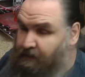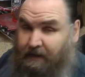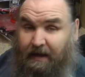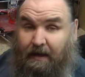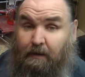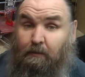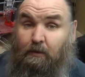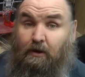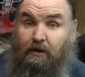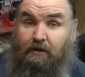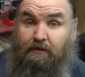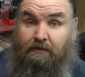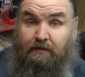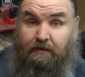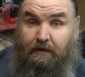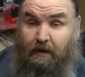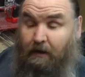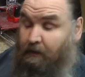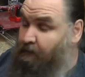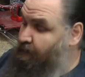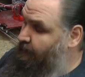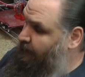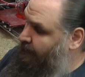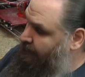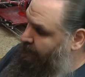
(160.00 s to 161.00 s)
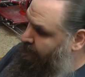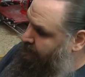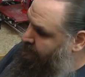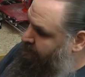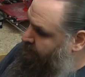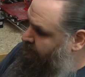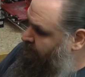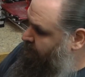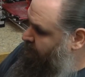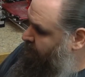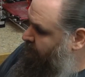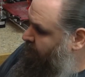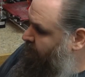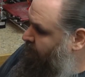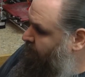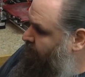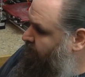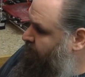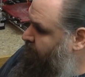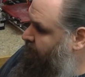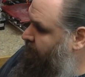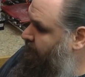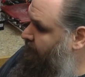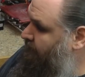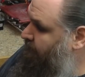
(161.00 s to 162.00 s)
but they weren't to know that.
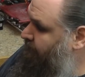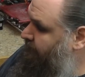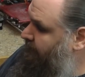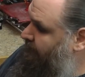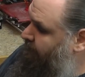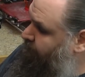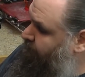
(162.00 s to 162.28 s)
So there we